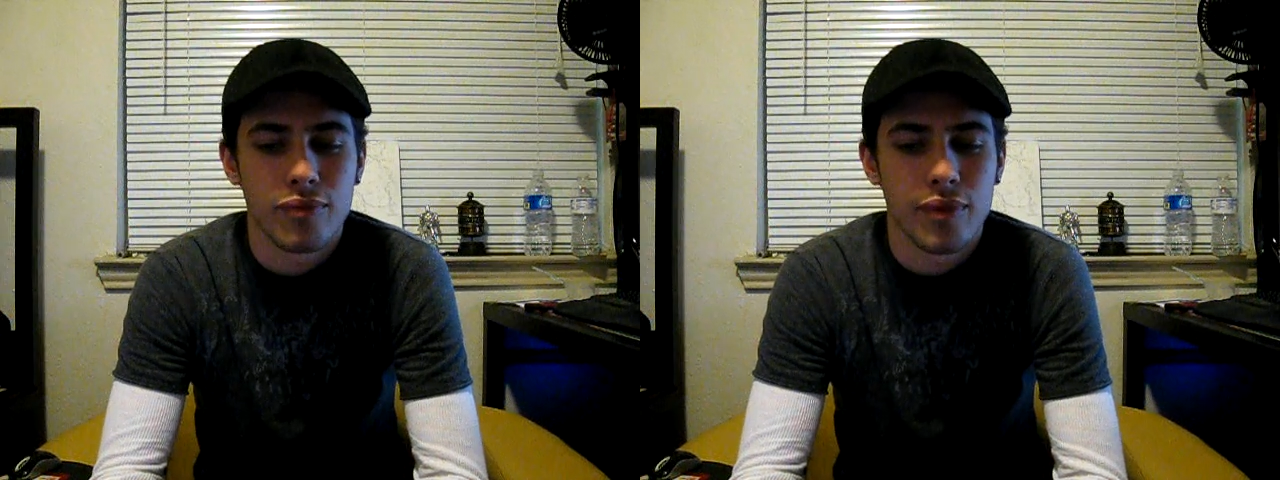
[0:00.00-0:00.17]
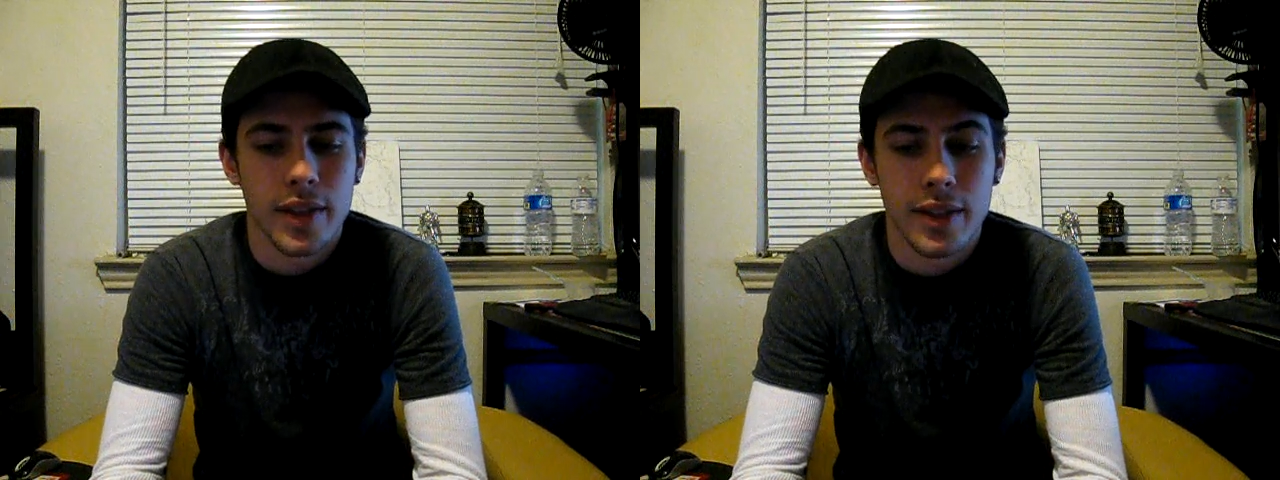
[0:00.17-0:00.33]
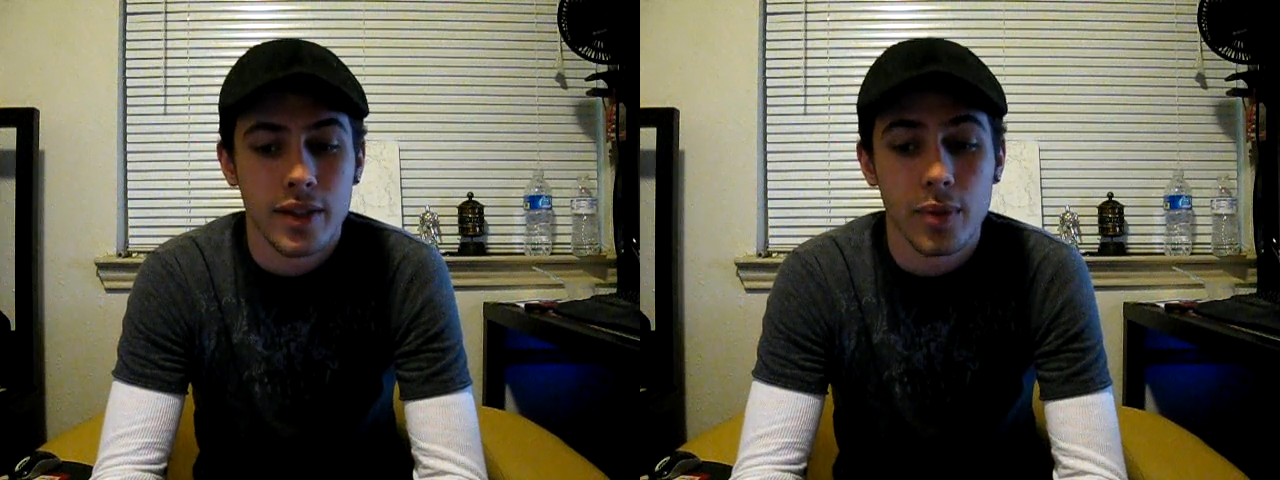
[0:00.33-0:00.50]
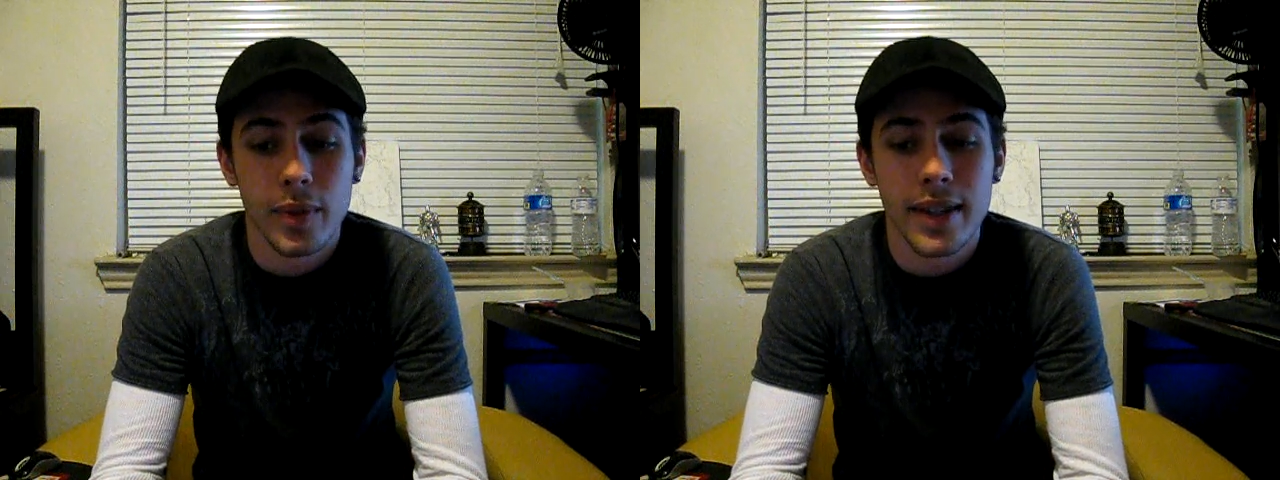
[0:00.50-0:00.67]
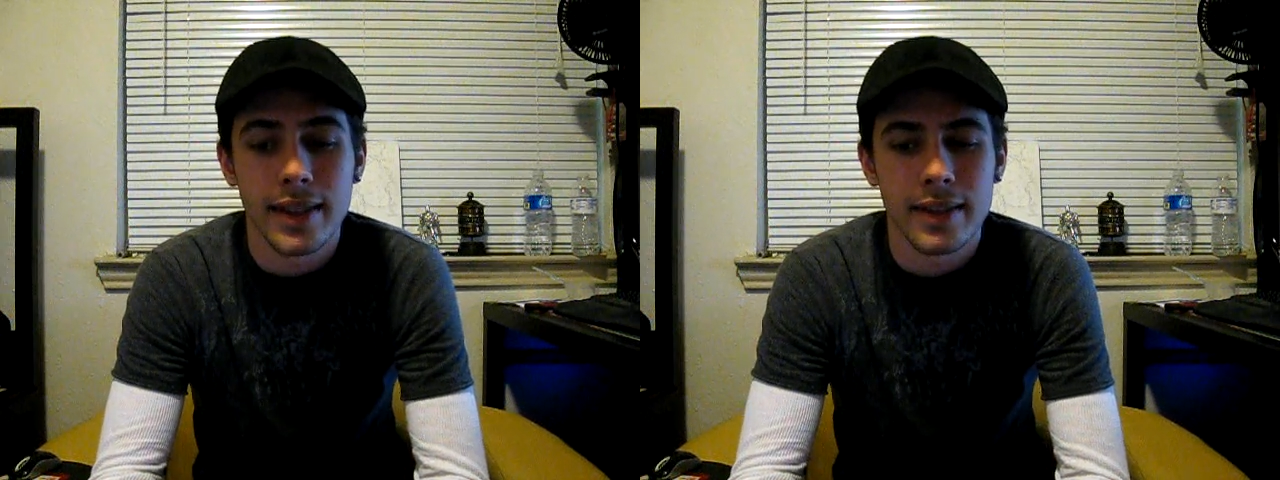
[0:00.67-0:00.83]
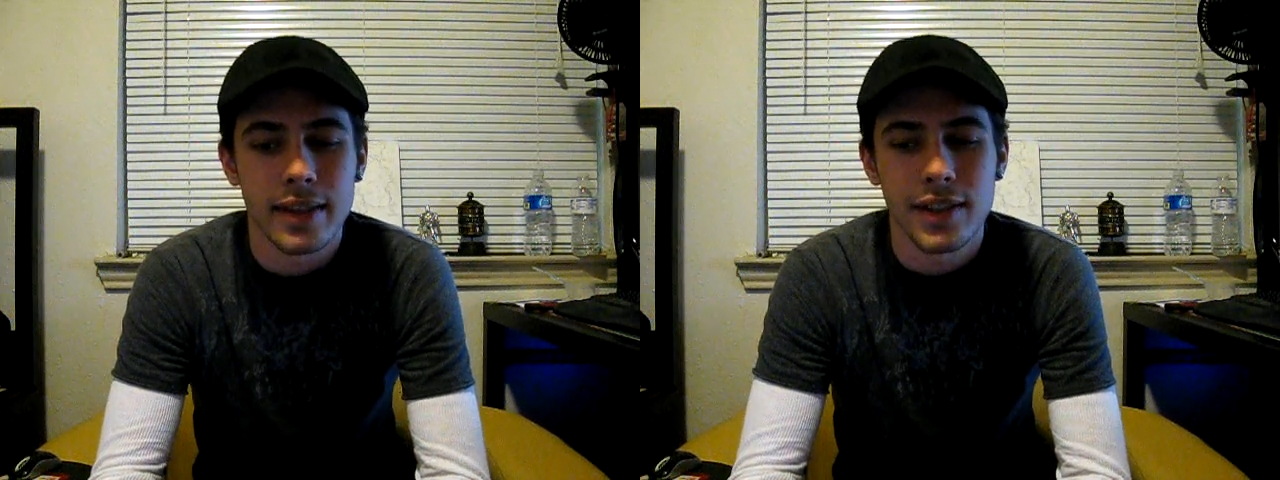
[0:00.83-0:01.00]
It
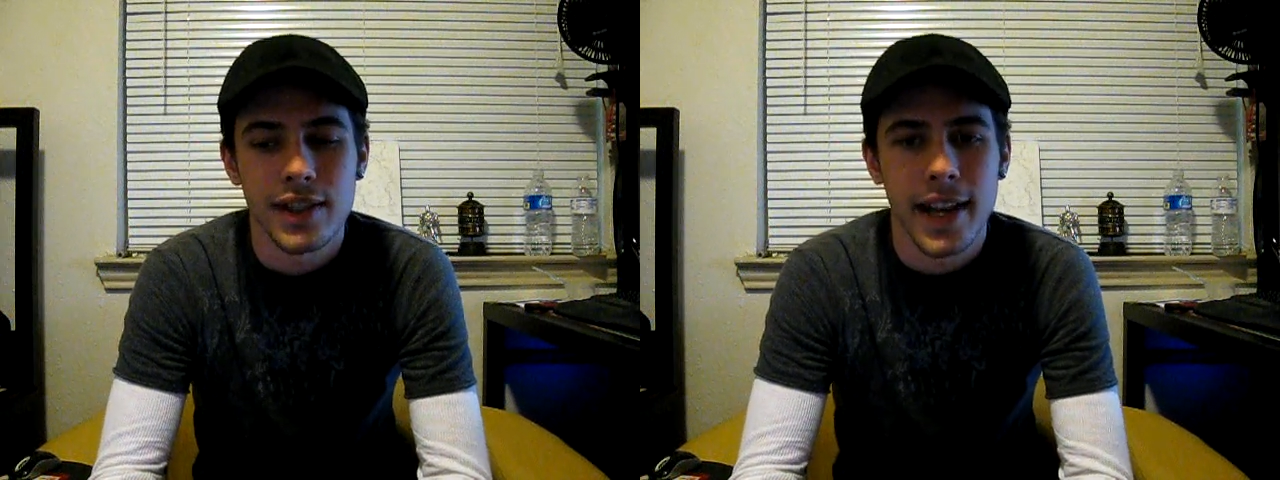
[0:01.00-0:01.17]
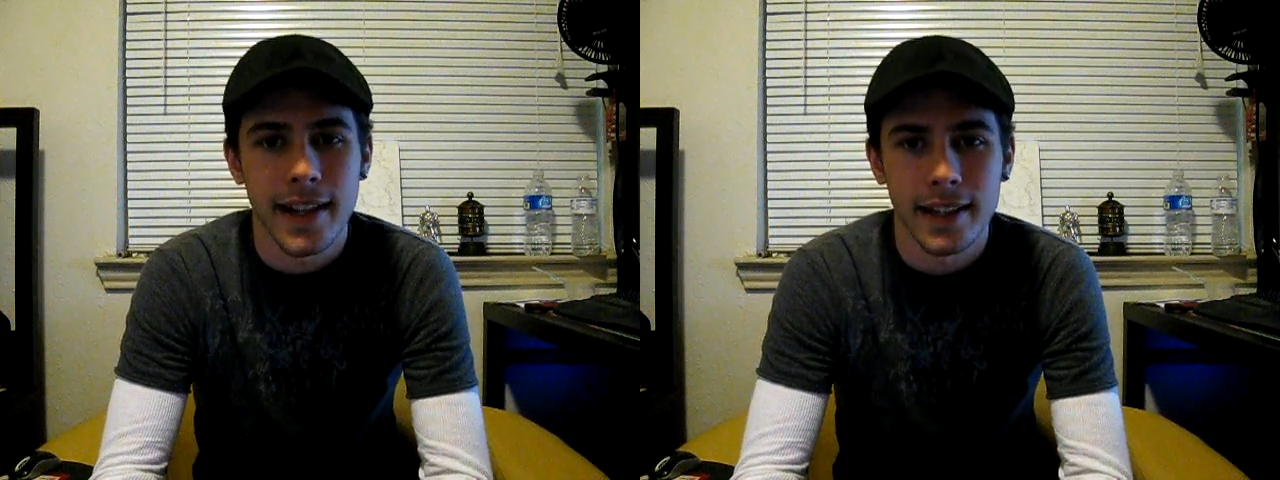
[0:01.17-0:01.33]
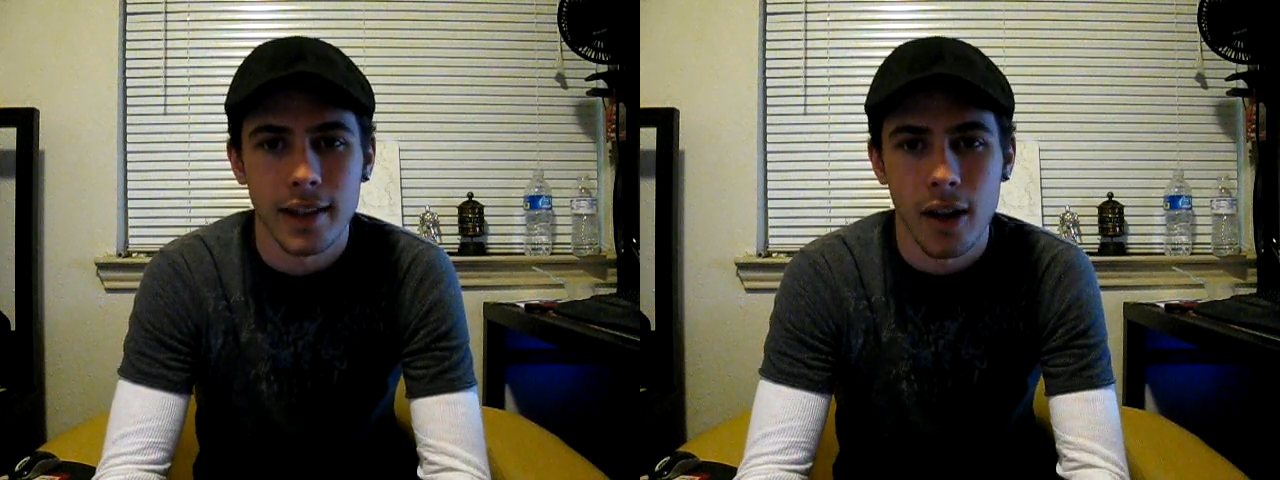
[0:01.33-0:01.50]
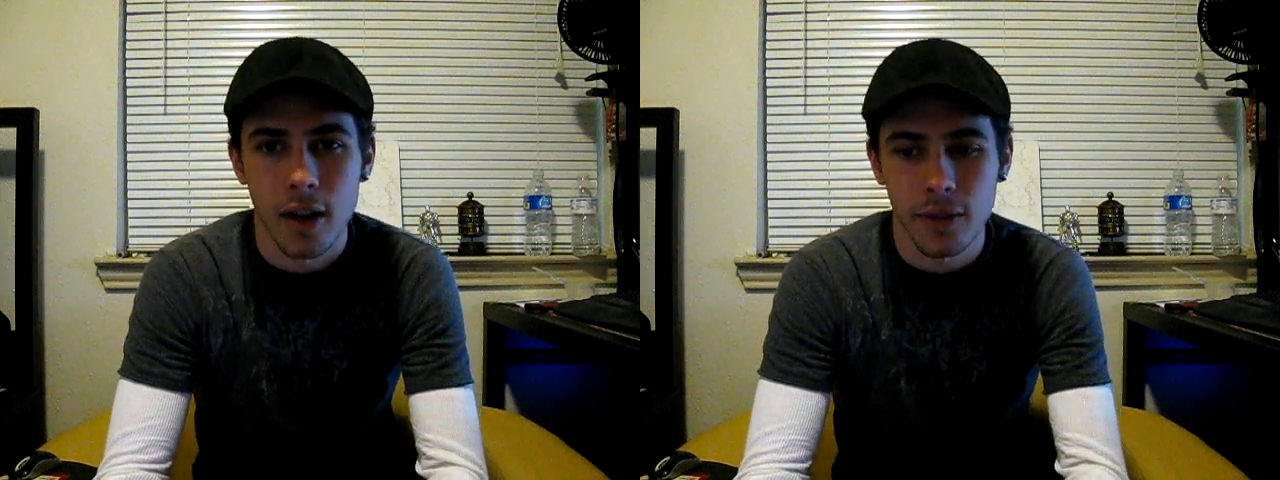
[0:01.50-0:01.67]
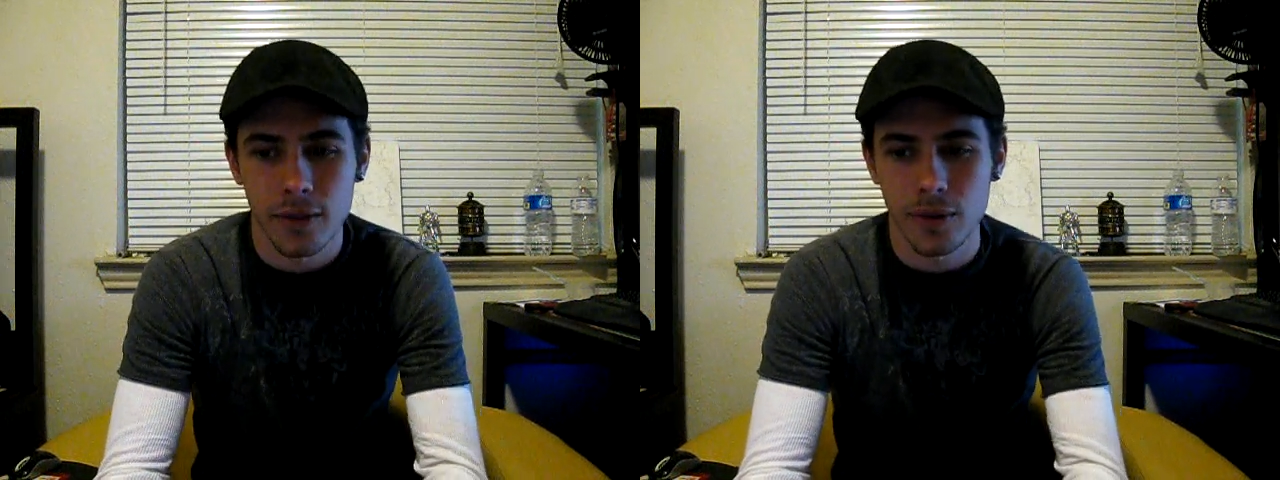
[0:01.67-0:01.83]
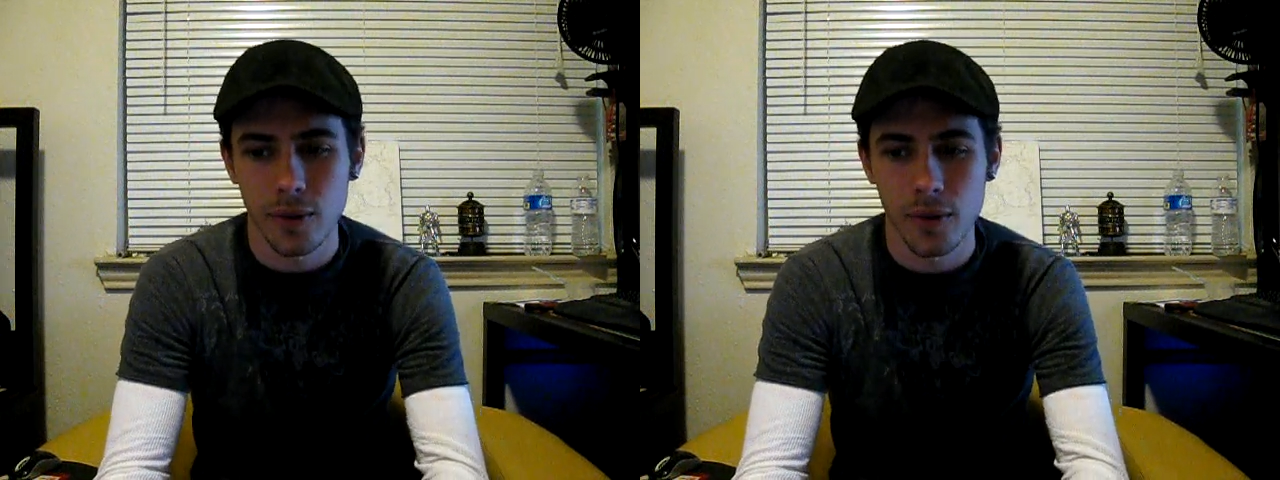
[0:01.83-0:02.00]
swings its jagged
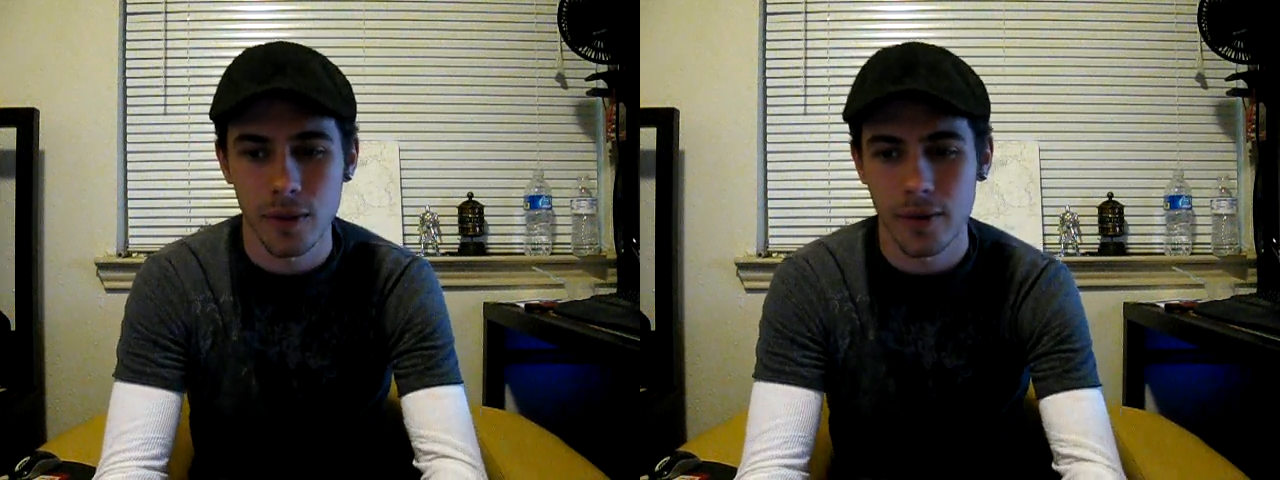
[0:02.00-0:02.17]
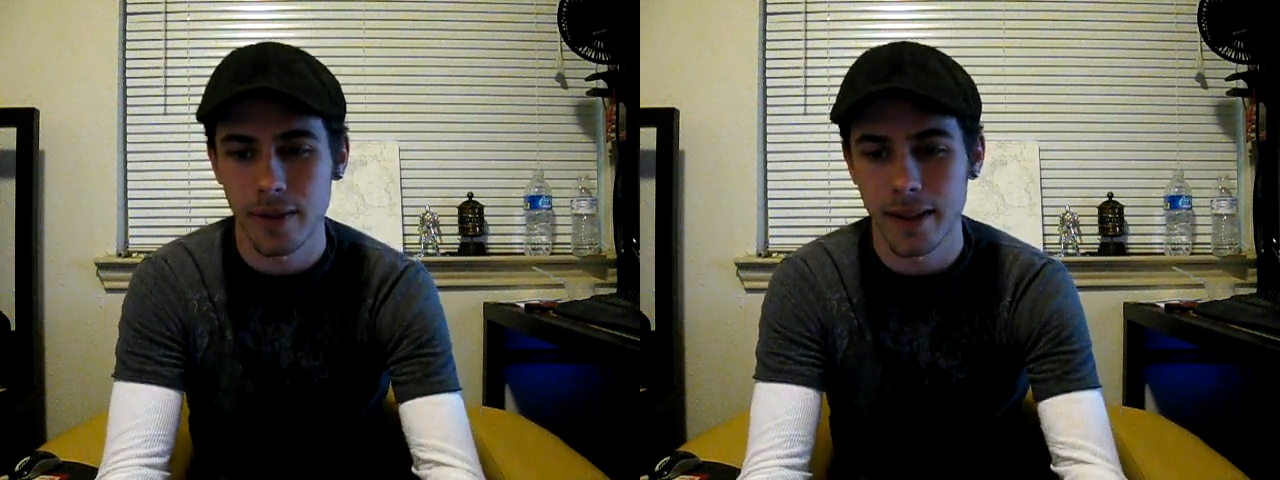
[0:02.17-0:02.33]
longsword,